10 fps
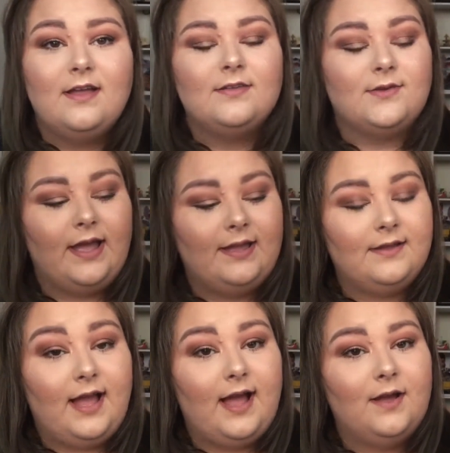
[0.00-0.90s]
So
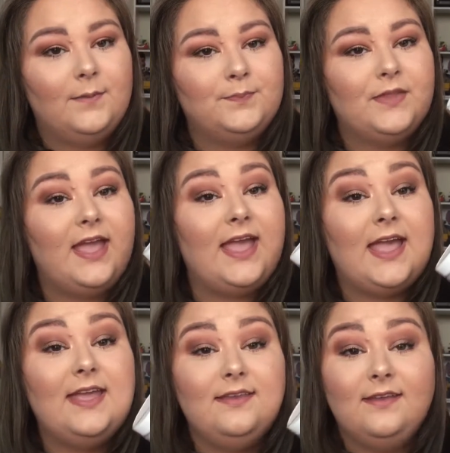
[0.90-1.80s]

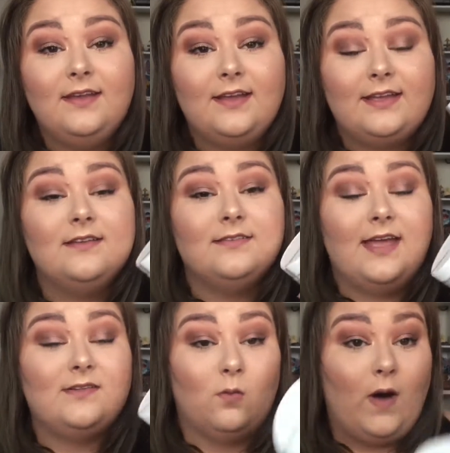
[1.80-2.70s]
it
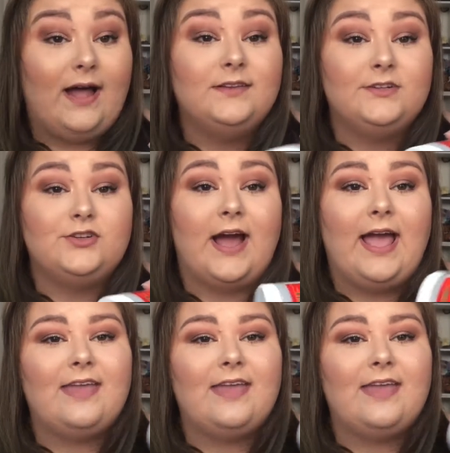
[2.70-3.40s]
takes a while to dry.